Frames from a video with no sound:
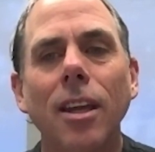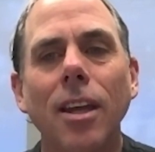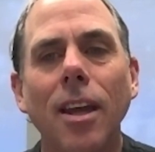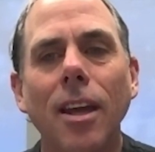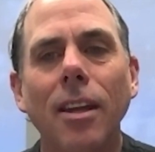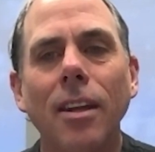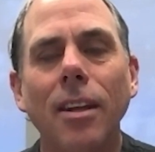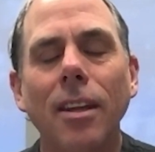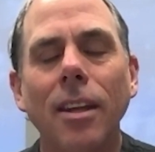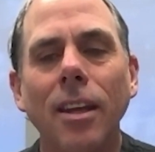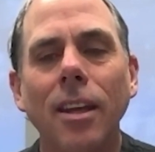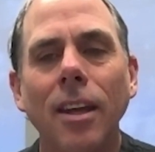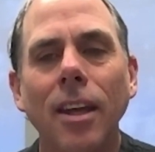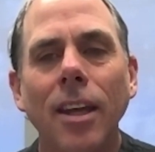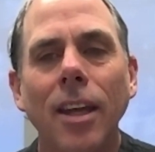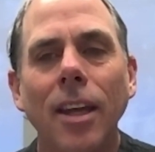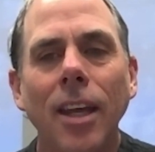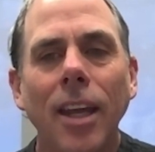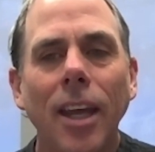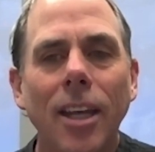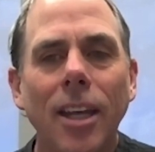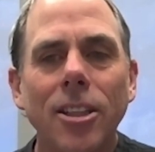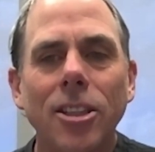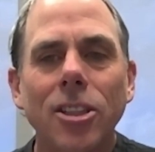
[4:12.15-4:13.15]

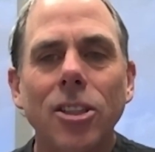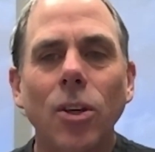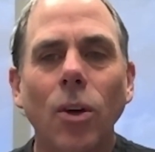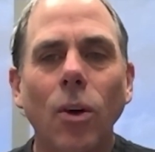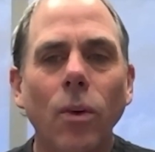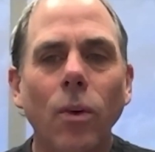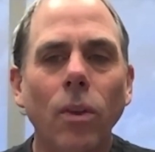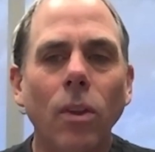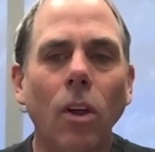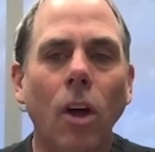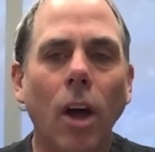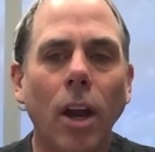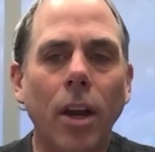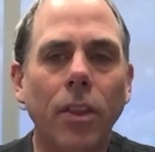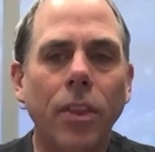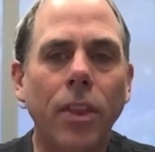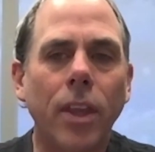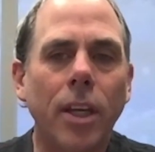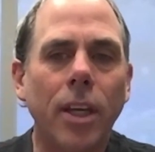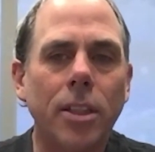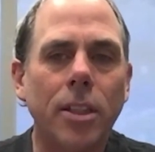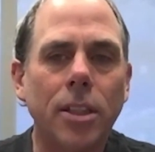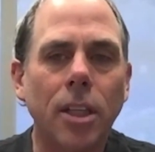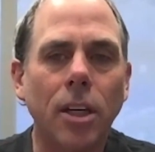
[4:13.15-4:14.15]
And so a lot of
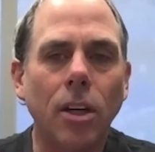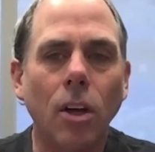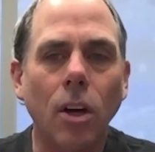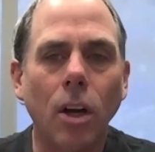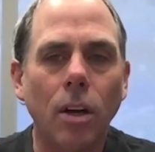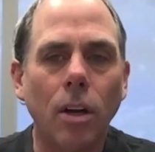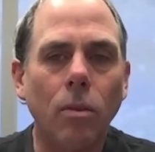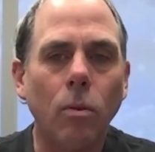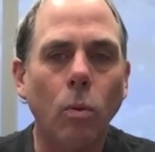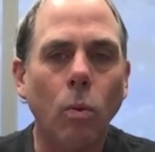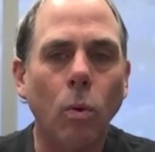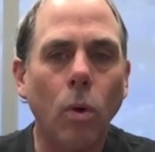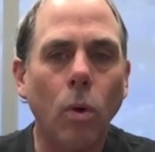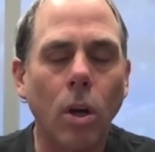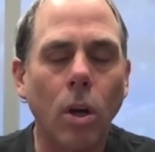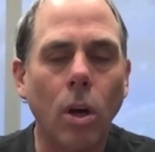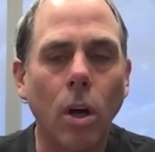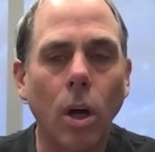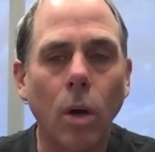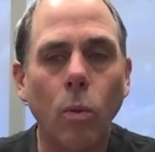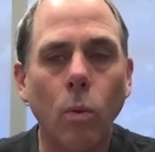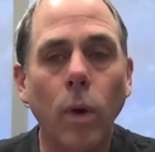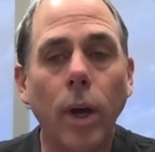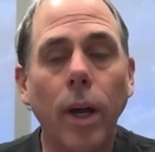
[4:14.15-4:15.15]
things had gone
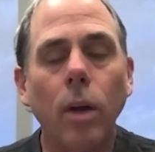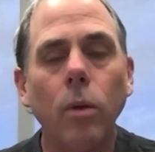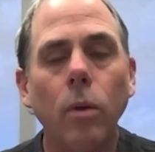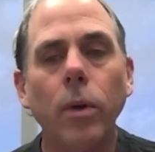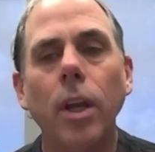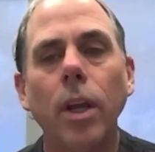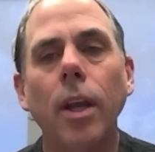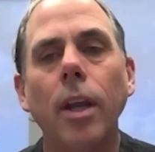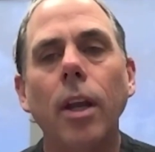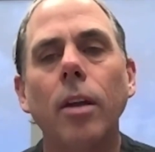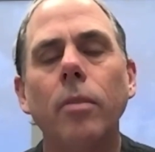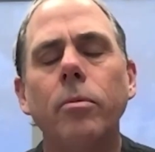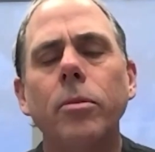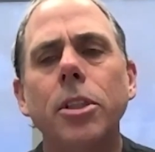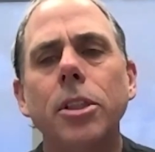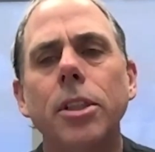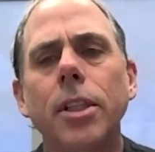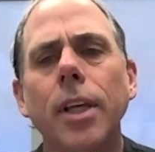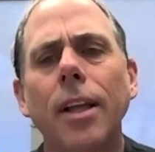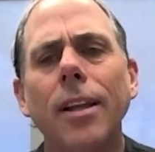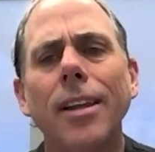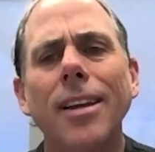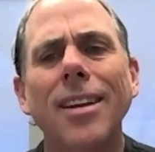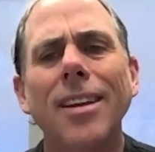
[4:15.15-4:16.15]
well. We had ended up
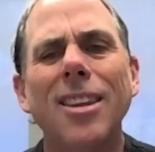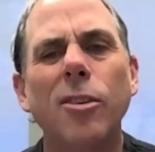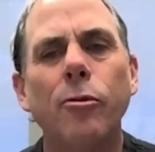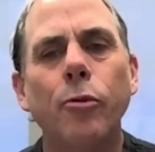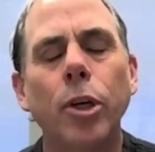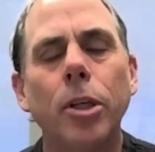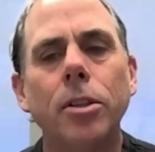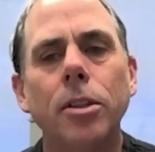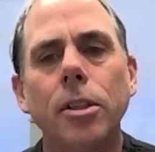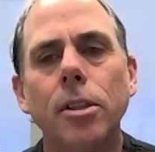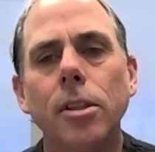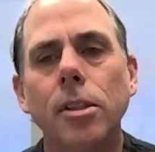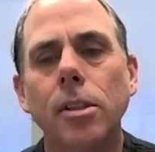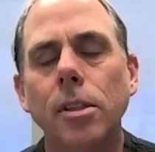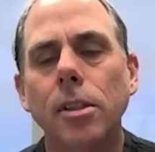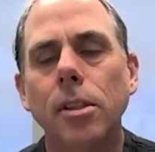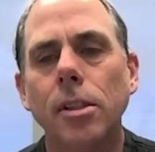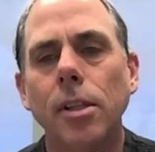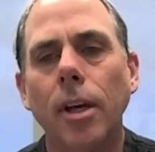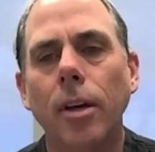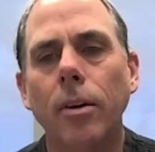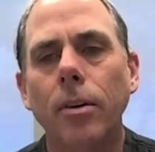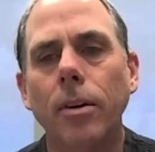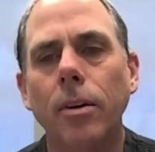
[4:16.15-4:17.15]
selling the business
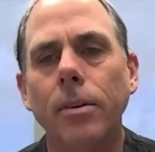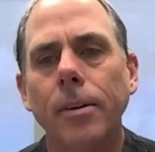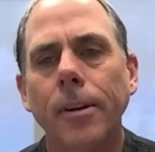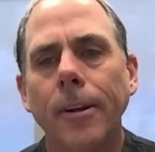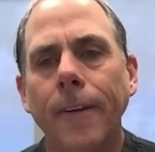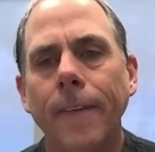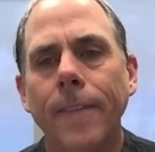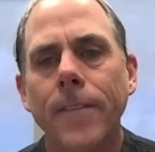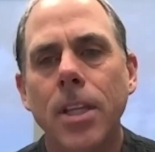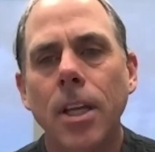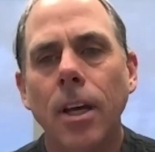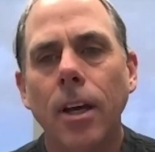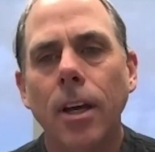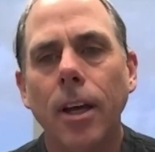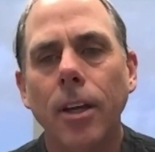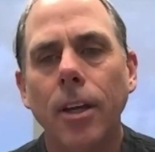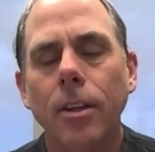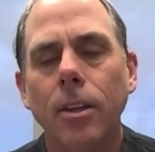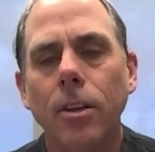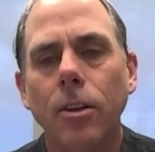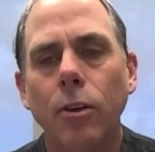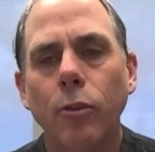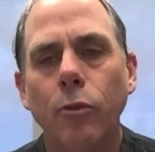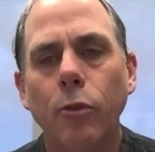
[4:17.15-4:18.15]
to
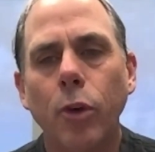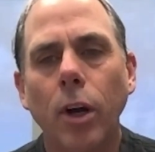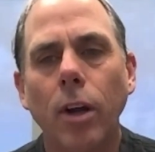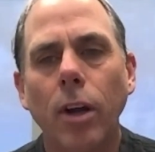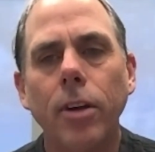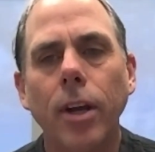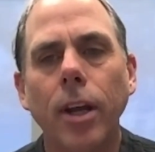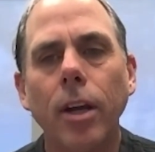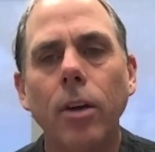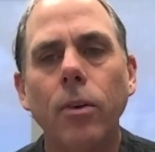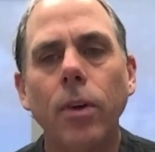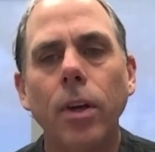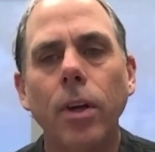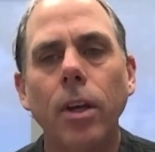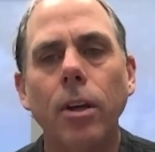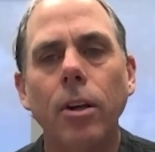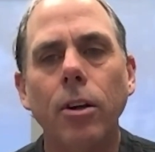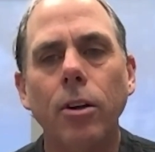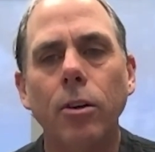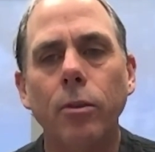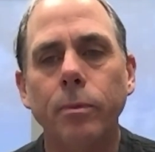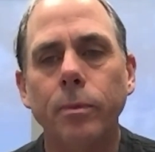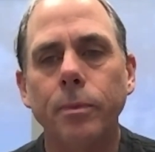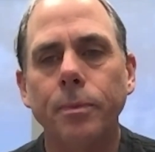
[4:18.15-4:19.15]
a private equity
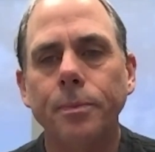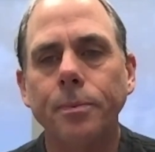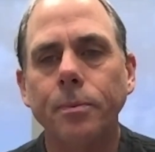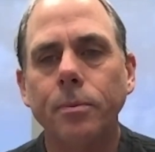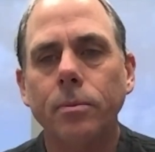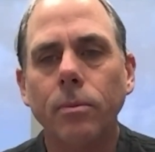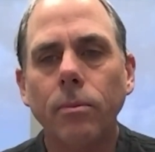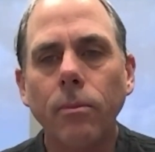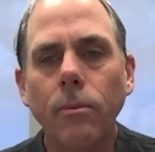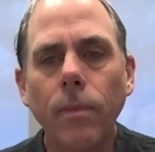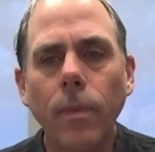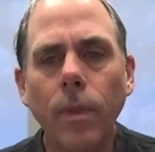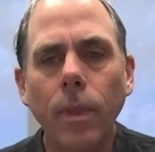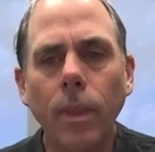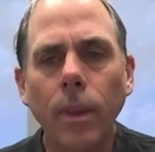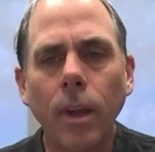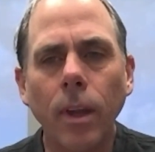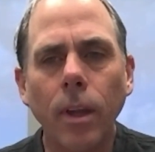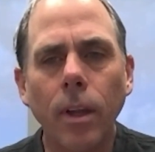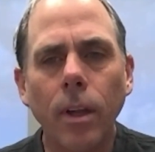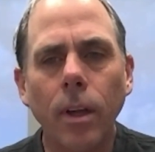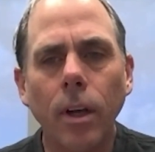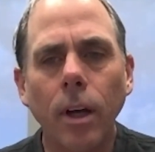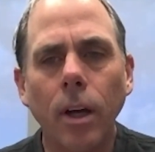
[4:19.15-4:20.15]
group
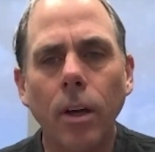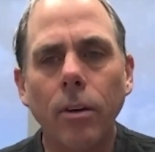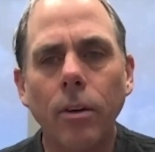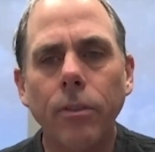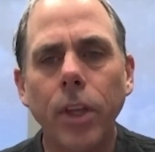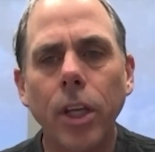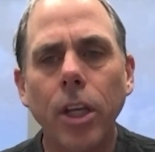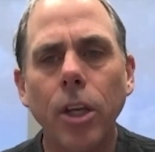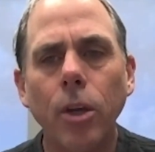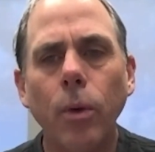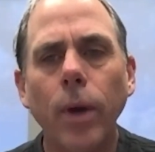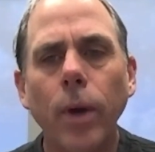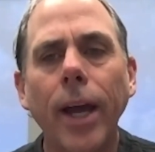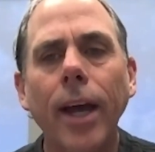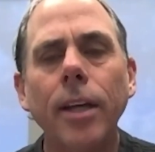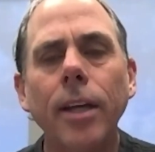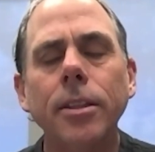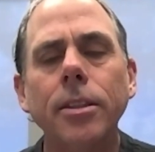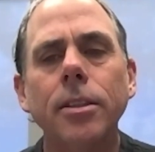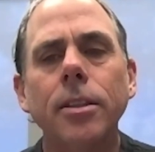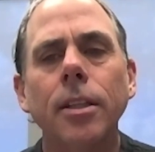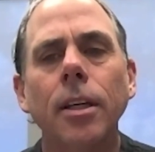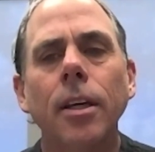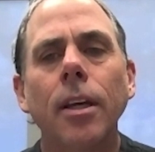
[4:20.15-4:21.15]
out of the
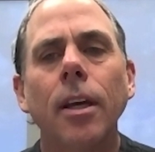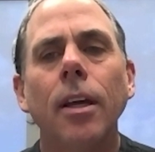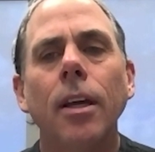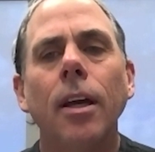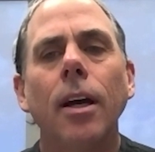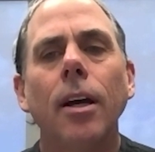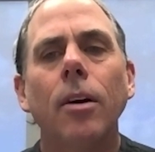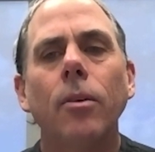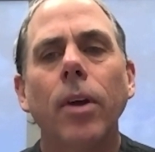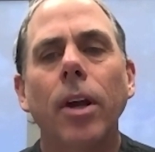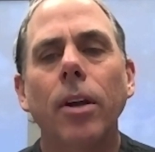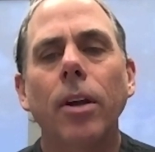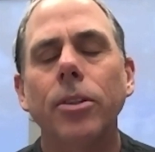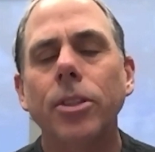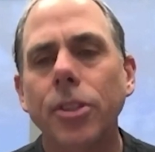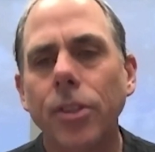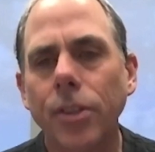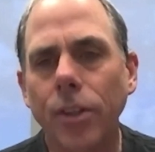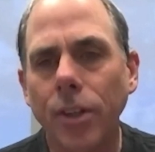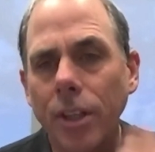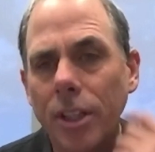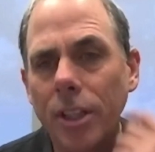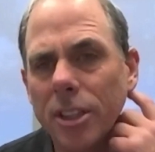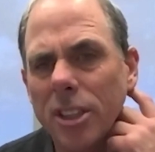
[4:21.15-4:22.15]
US when I was
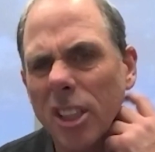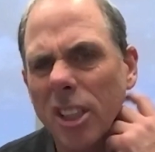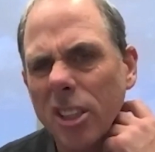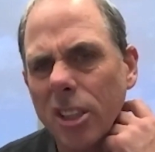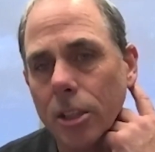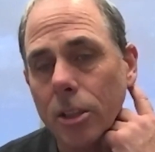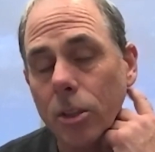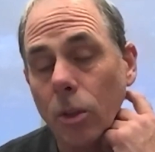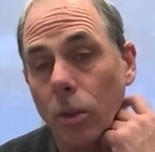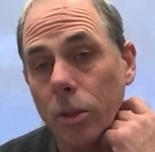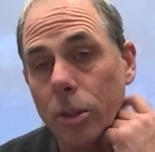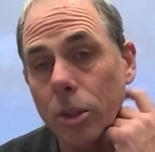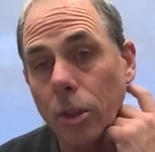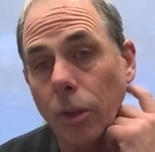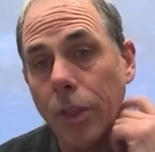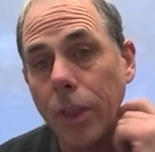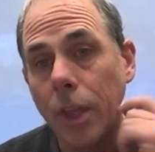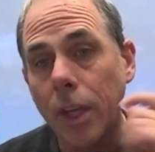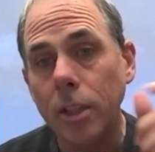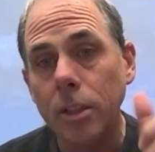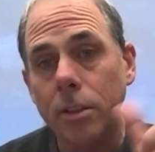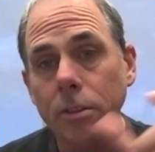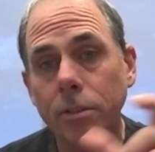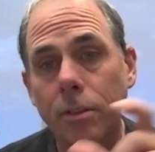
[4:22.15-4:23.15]
36 years old. So
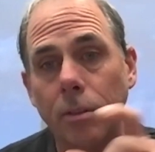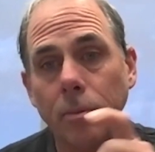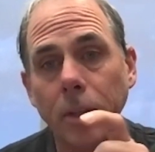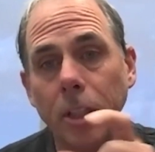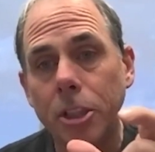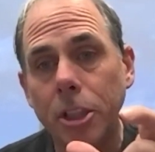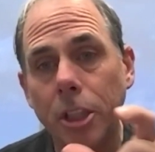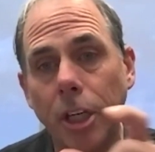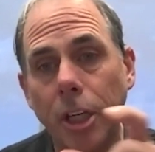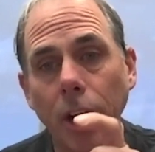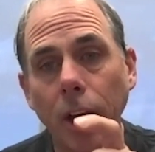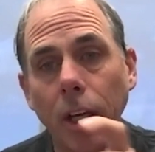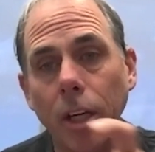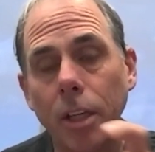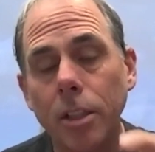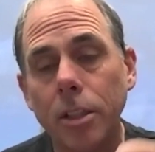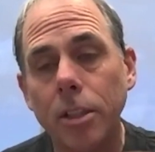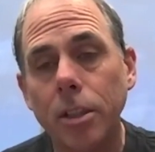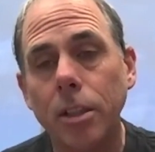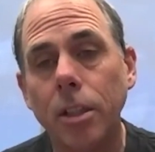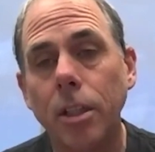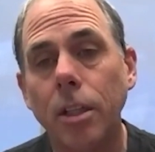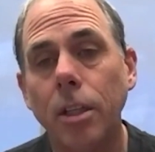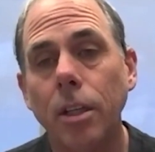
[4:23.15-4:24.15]
things for me changed,